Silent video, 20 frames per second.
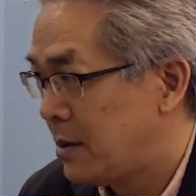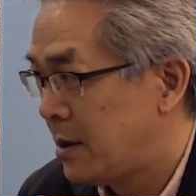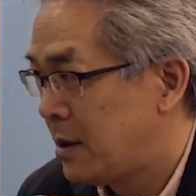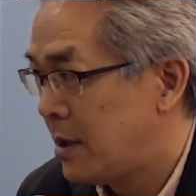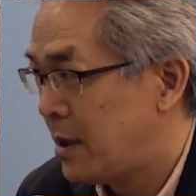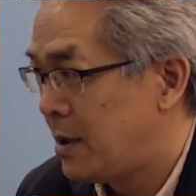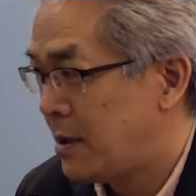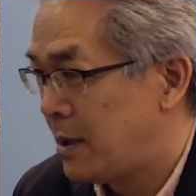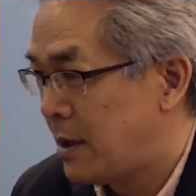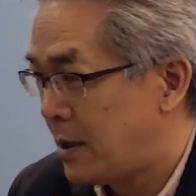
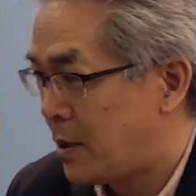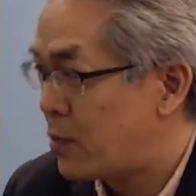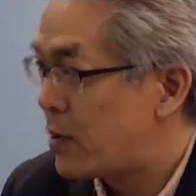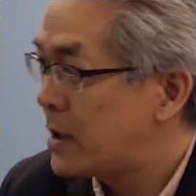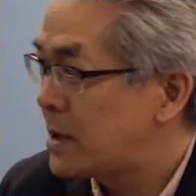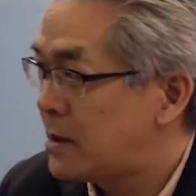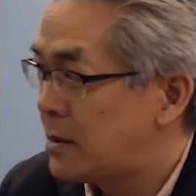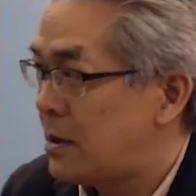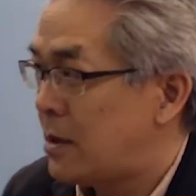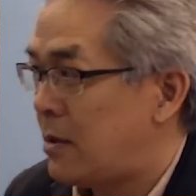And, and
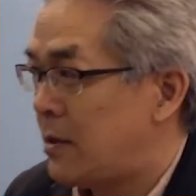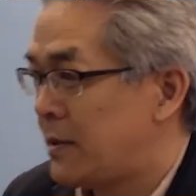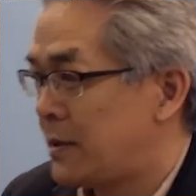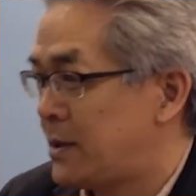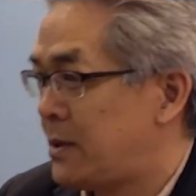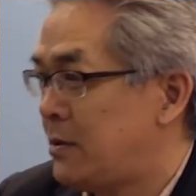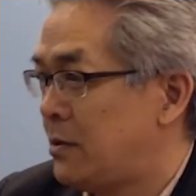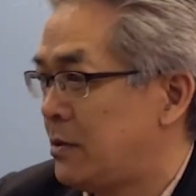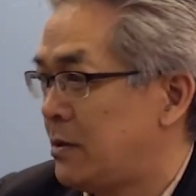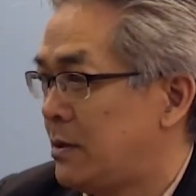Crescent Hall
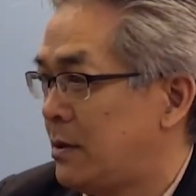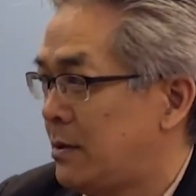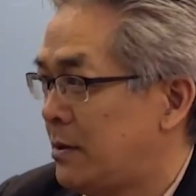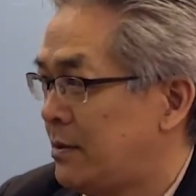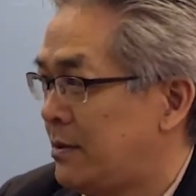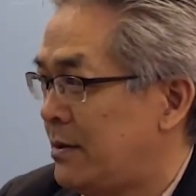is near the,